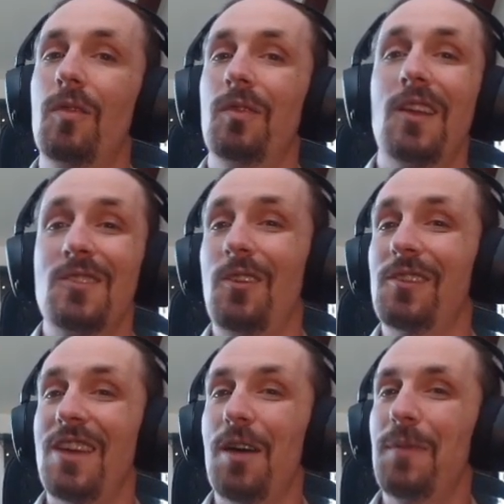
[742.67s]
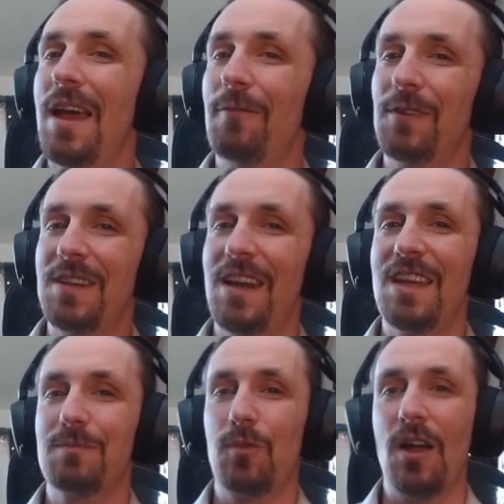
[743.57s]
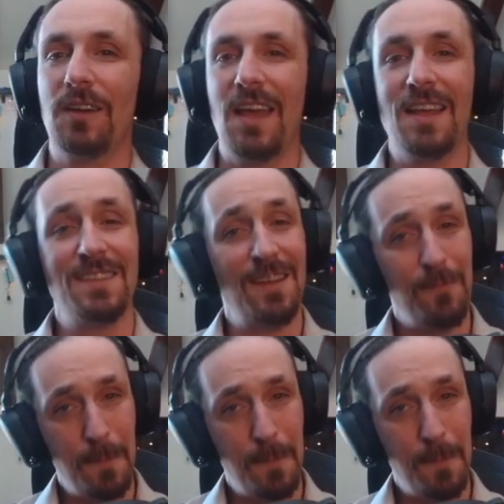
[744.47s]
That's all the time we have for today's broadcast.